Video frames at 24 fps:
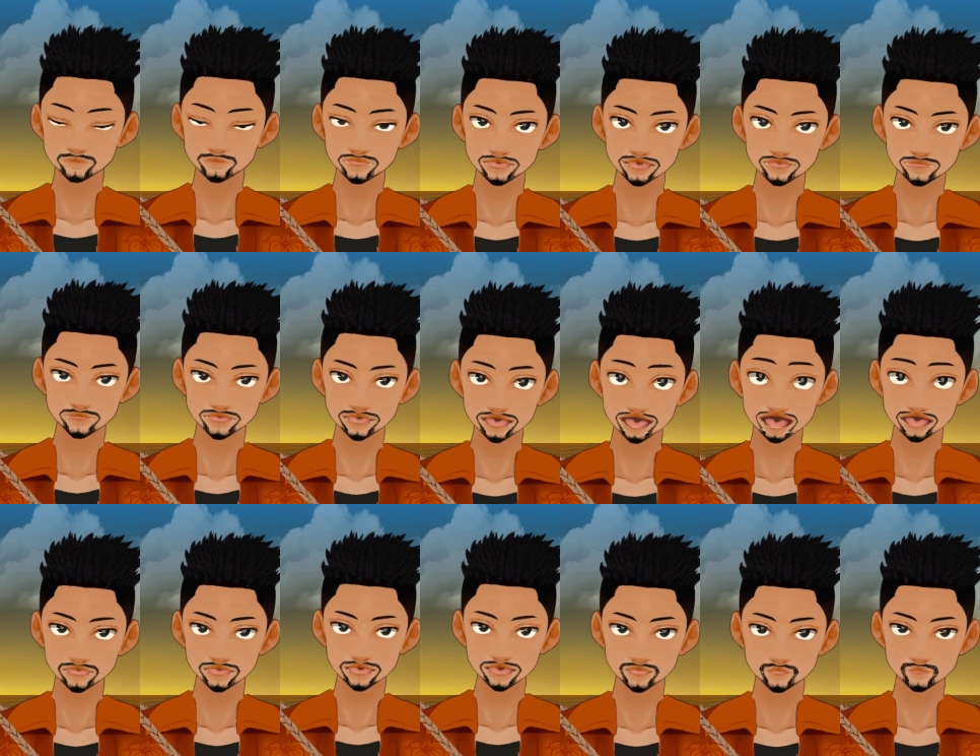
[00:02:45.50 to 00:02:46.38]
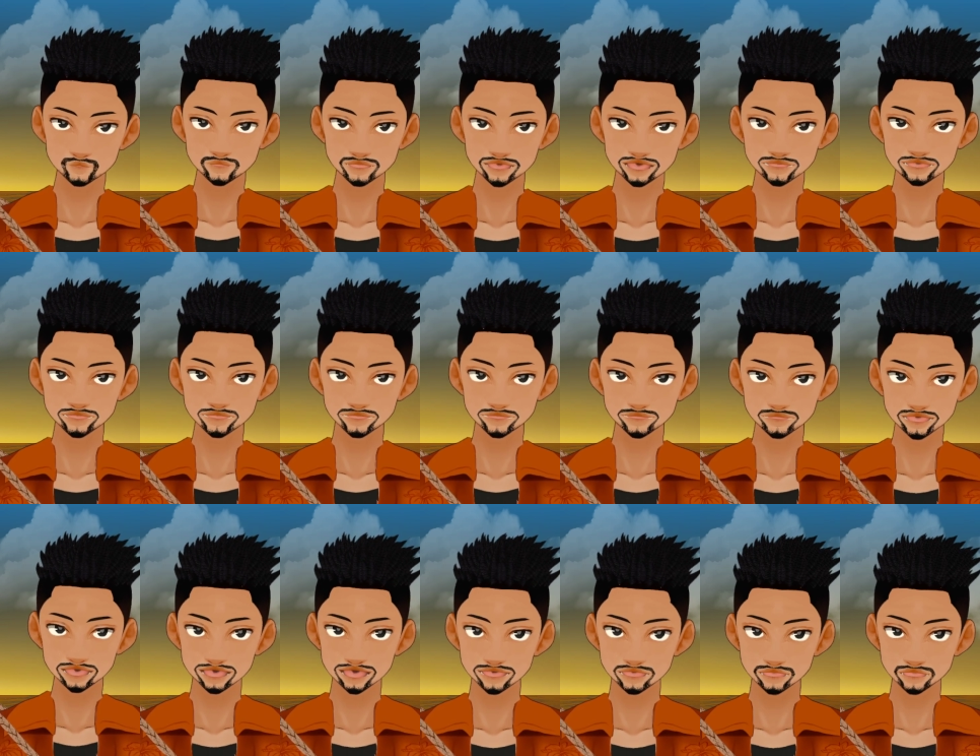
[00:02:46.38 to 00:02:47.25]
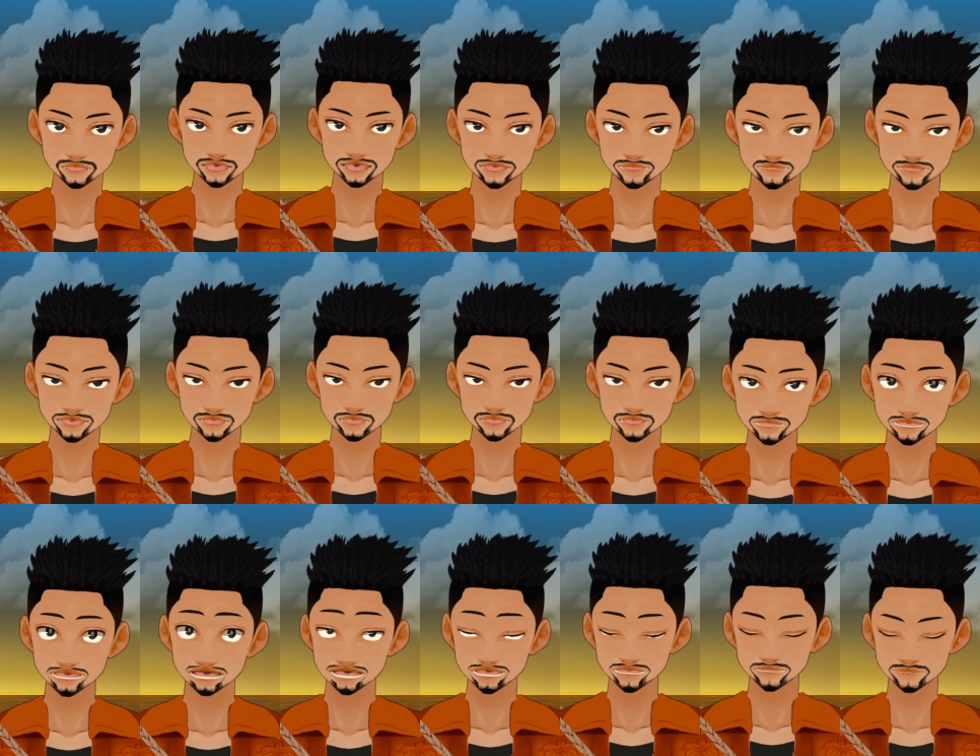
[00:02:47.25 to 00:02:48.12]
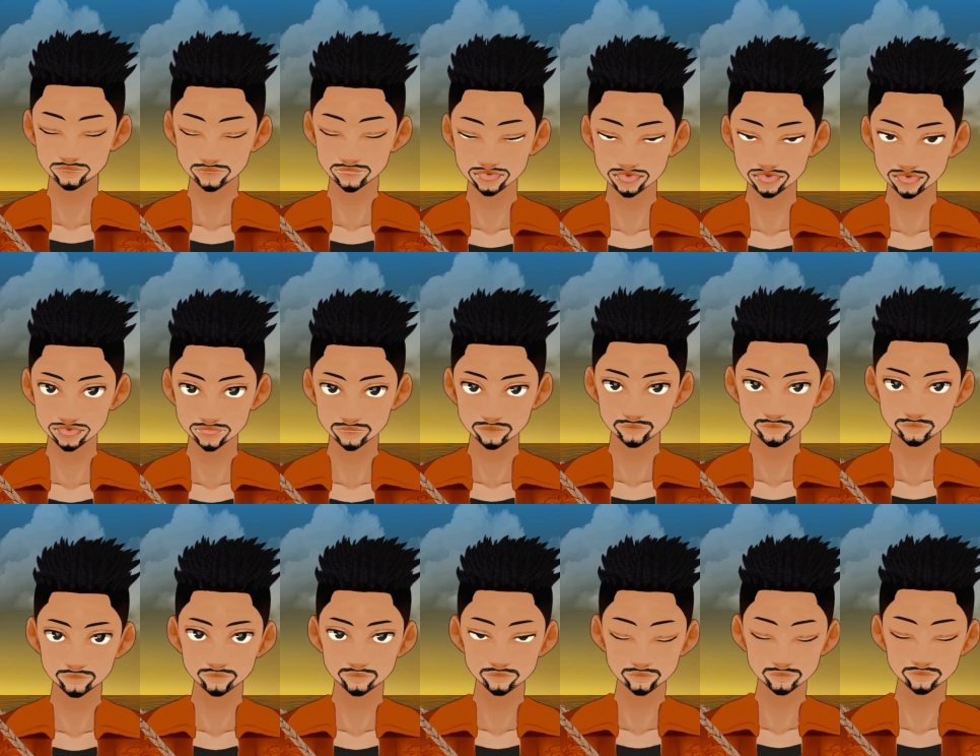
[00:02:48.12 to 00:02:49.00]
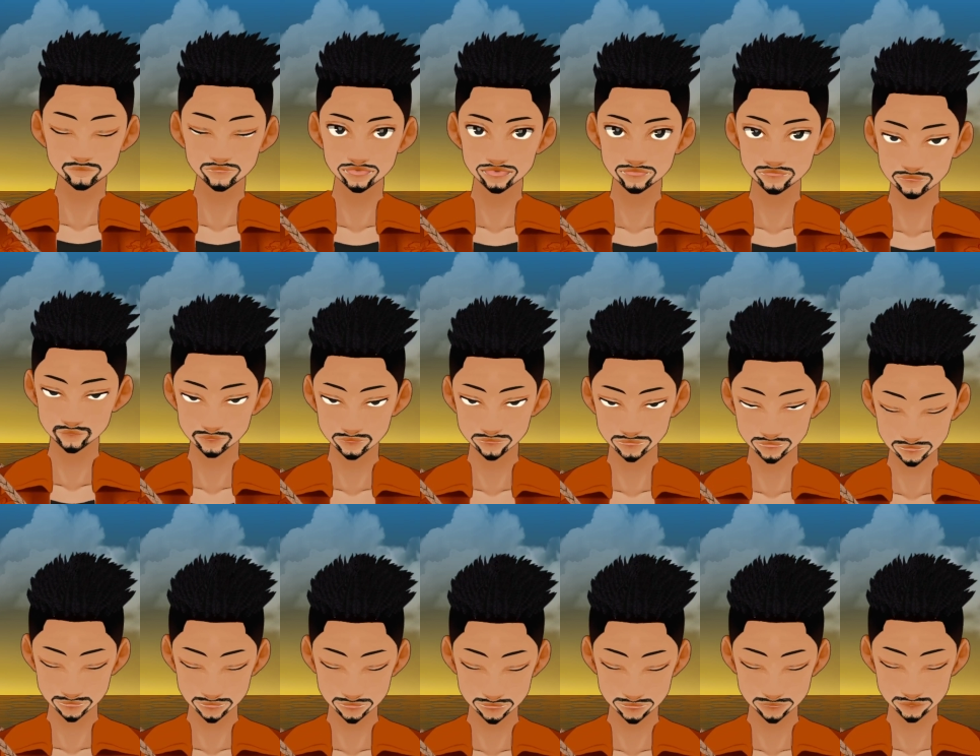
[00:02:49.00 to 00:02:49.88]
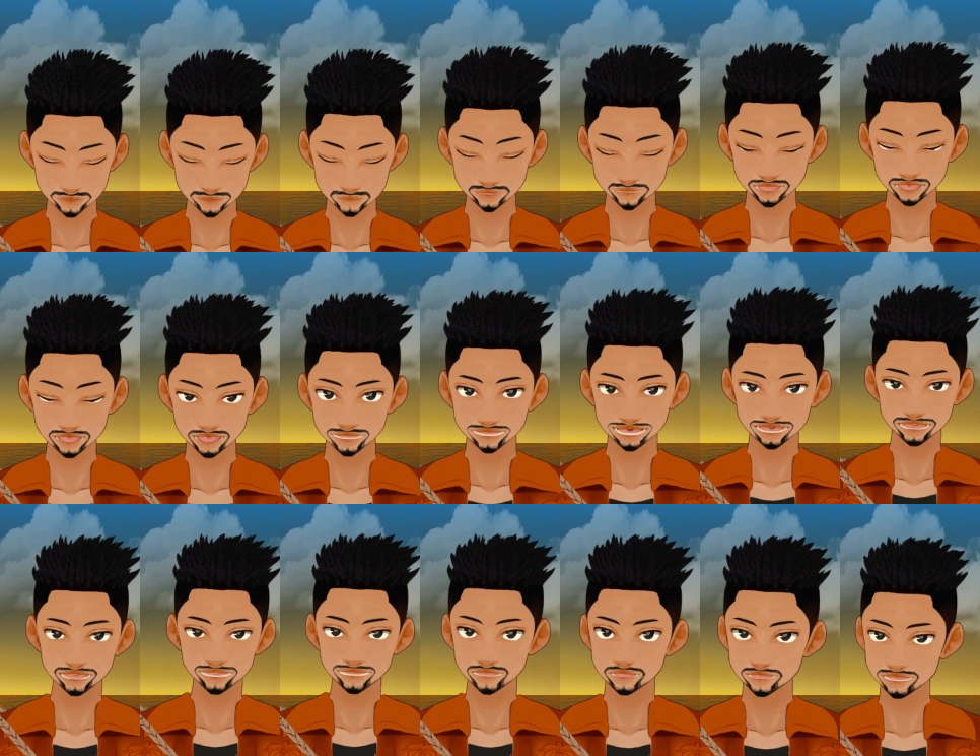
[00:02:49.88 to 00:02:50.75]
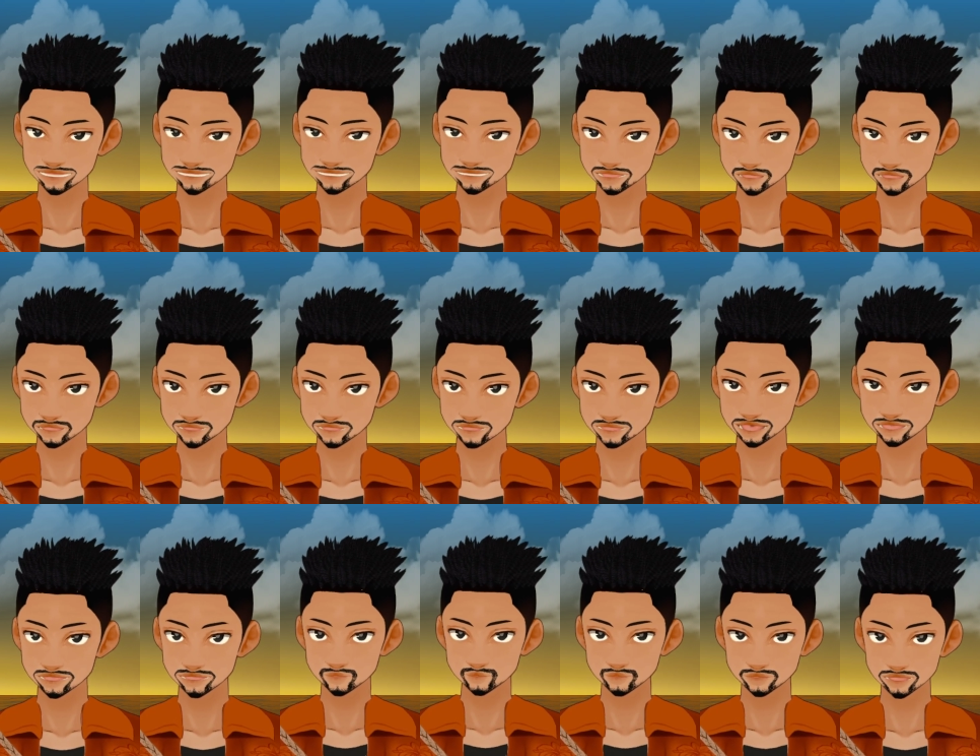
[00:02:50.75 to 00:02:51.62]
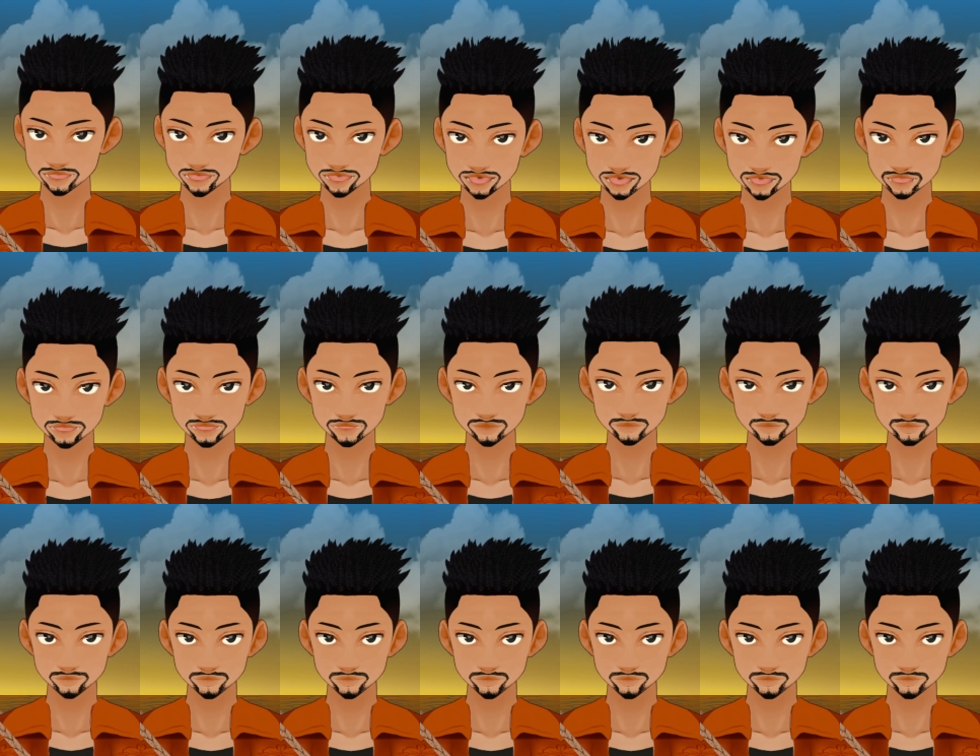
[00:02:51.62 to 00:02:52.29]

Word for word: because um I want us to try open some games, but clearly since I had OBS on, it didn't work out.